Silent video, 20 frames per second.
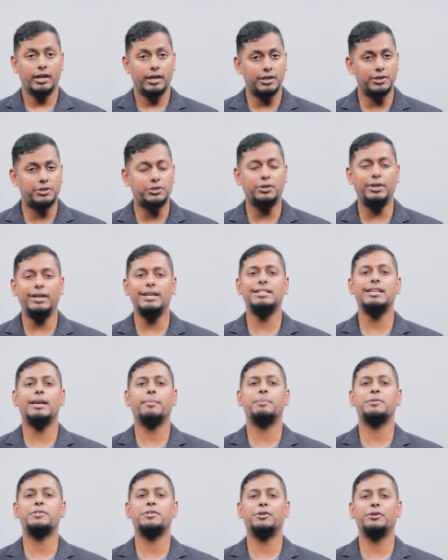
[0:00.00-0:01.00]
In today's
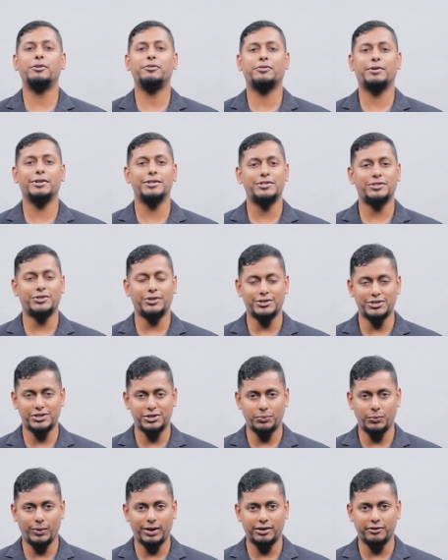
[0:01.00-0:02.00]
episode of
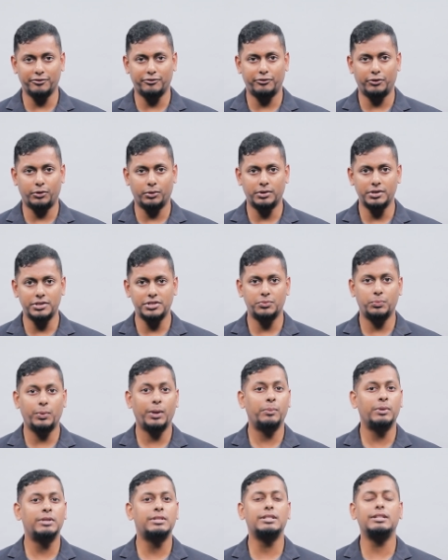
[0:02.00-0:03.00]
Construction Week in Focus,
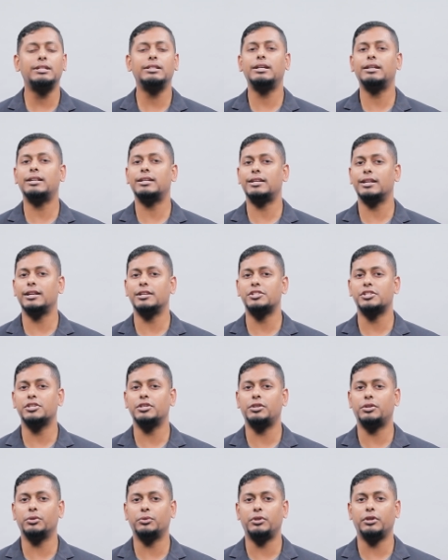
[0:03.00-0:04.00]
we will turn our
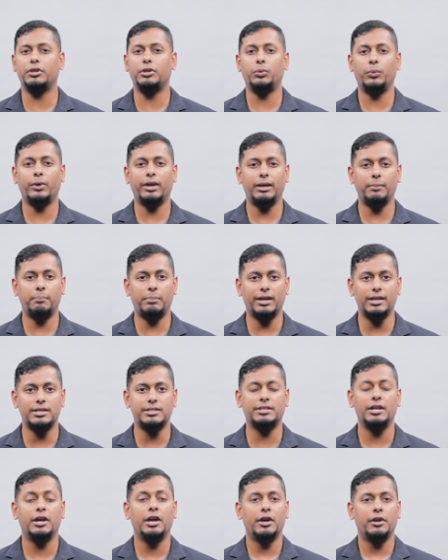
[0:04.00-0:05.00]
attention to the
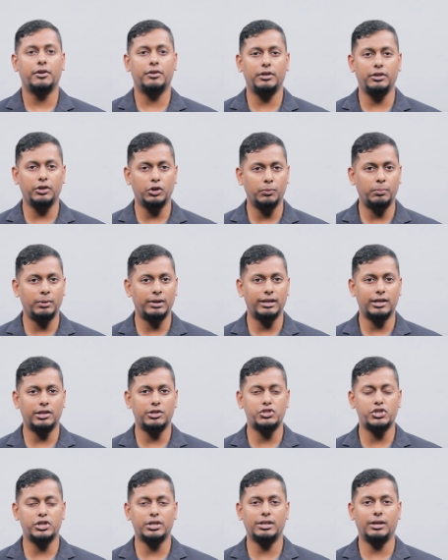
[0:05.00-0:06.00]
UAE-based renewable
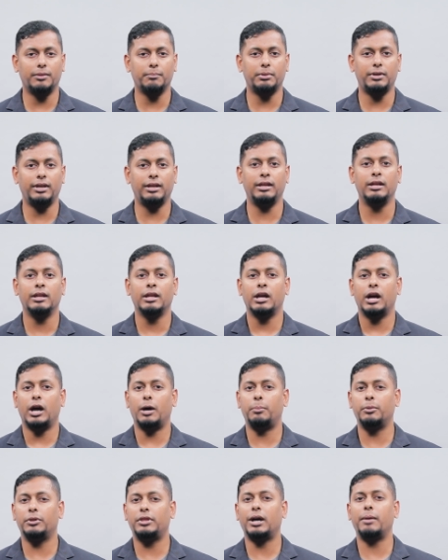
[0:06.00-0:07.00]
energy company
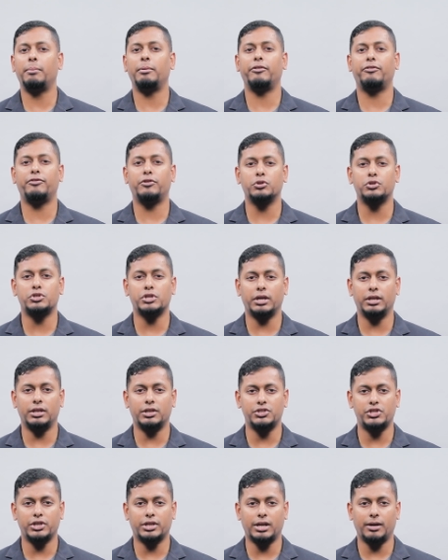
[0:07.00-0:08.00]
Abu Dhabi Future
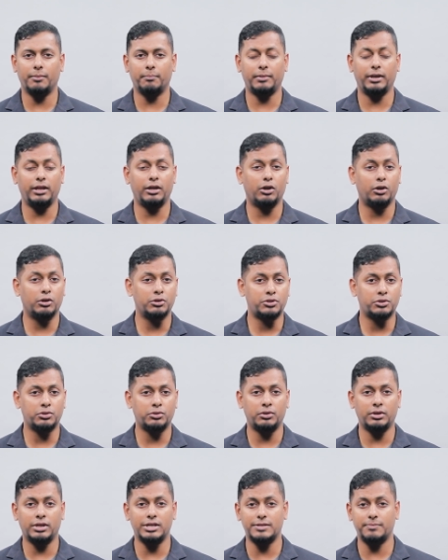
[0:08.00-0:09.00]
Energy Company, also
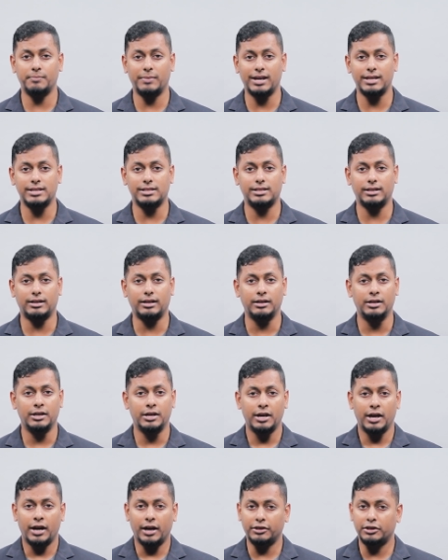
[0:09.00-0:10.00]
known as Masdar,
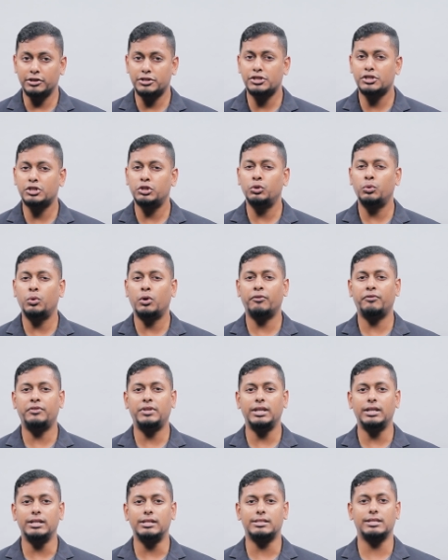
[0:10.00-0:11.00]
and the slew of
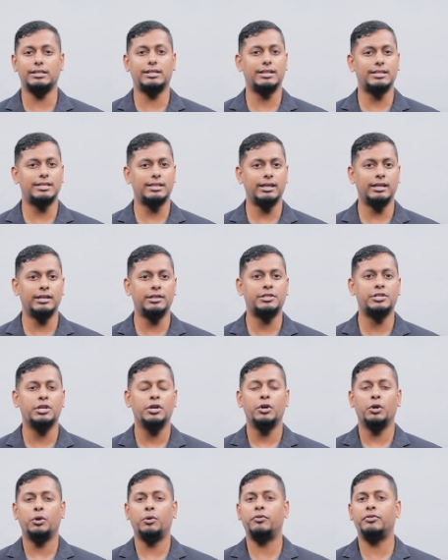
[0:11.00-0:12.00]
deals it has inked
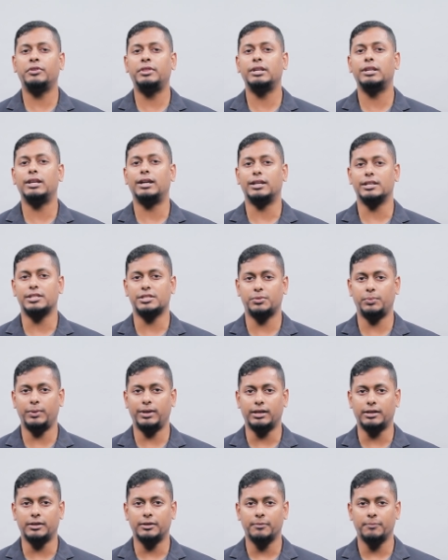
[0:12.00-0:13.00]
over the last
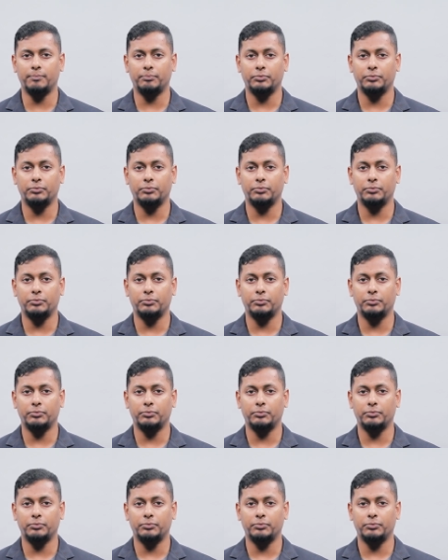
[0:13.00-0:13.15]
week.